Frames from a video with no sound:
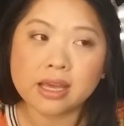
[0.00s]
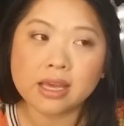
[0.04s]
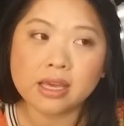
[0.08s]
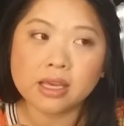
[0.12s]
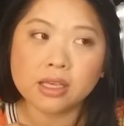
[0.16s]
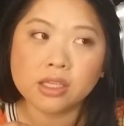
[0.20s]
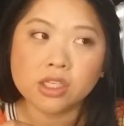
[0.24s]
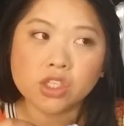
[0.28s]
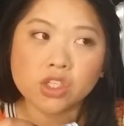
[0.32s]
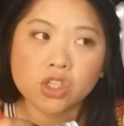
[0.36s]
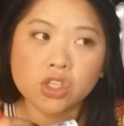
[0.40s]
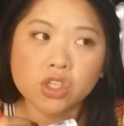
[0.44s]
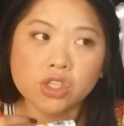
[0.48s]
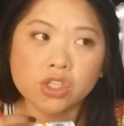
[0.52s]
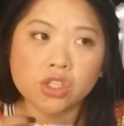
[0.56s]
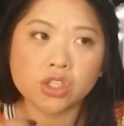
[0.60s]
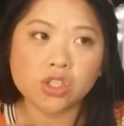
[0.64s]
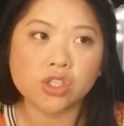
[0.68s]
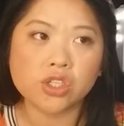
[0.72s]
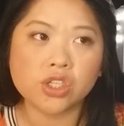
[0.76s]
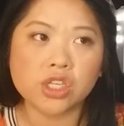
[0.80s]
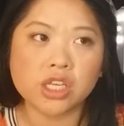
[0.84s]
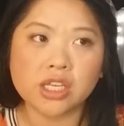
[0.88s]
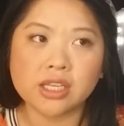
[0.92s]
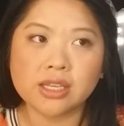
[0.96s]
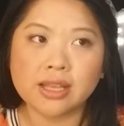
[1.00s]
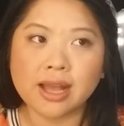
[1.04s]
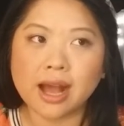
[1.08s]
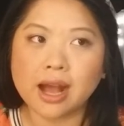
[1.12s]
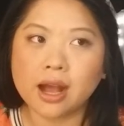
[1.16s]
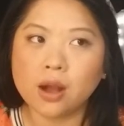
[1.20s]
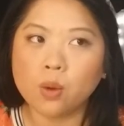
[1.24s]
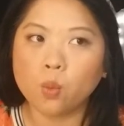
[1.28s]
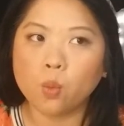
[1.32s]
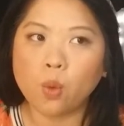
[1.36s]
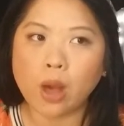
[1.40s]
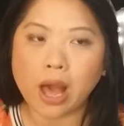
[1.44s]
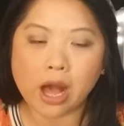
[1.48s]
It just did
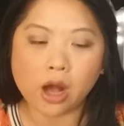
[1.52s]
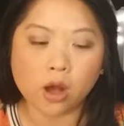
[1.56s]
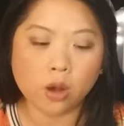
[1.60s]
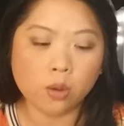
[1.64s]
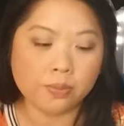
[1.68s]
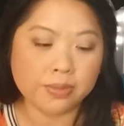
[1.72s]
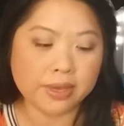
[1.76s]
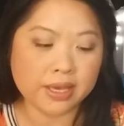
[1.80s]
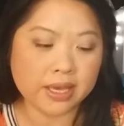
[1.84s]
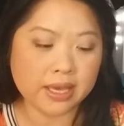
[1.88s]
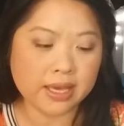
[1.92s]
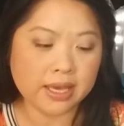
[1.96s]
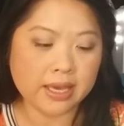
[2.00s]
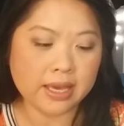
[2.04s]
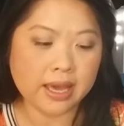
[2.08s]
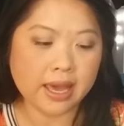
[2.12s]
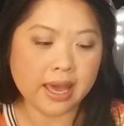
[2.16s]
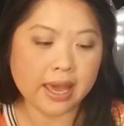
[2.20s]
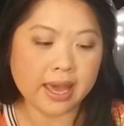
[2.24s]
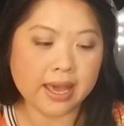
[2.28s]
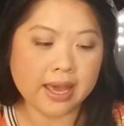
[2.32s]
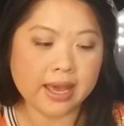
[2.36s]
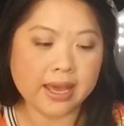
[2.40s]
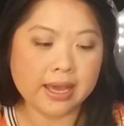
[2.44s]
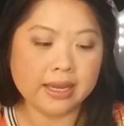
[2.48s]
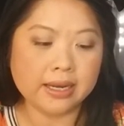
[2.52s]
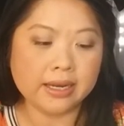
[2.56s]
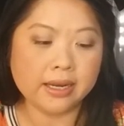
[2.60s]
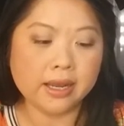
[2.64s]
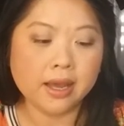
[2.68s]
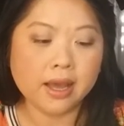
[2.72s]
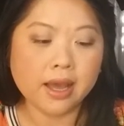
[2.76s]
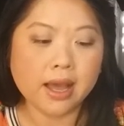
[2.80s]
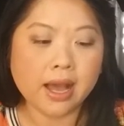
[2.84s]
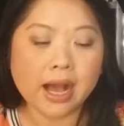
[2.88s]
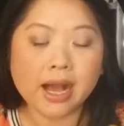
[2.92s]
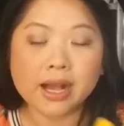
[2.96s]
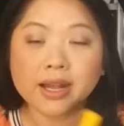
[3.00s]
not wow me, and
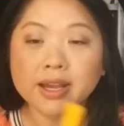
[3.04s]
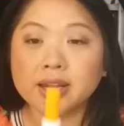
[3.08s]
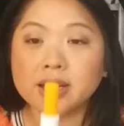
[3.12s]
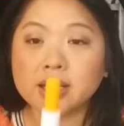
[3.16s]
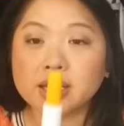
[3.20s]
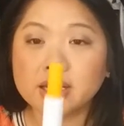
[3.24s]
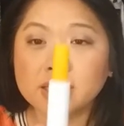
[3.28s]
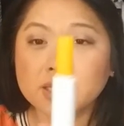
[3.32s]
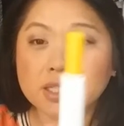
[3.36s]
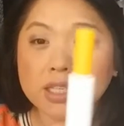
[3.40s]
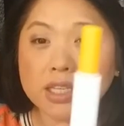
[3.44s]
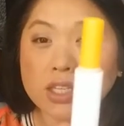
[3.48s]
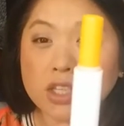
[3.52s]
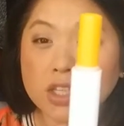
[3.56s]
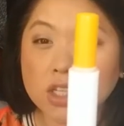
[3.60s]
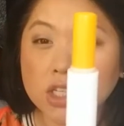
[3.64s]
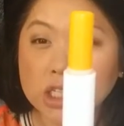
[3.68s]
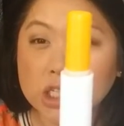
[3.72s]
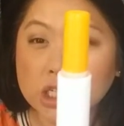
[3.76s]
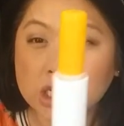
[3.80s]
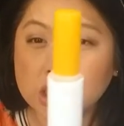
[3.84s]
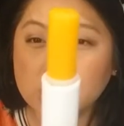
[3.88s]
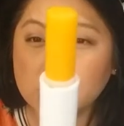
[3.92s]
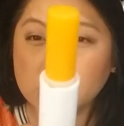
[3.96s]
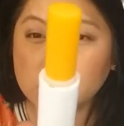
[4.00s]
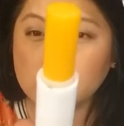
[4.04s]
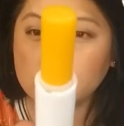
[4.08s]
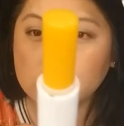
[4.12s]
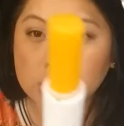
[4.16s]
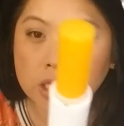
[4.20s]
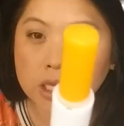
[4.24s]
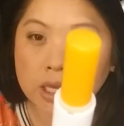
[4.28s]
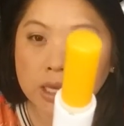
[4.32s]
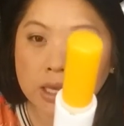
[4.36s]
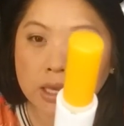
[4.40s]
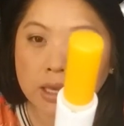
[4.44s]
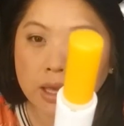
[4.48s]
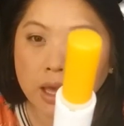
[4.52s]
I'm going to continue to use
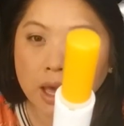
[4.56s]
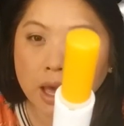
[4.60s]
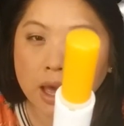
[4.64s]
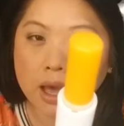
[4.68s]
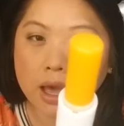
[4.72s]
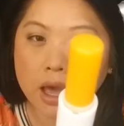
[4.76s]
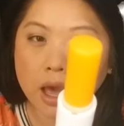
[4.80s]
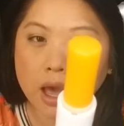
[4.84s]
it.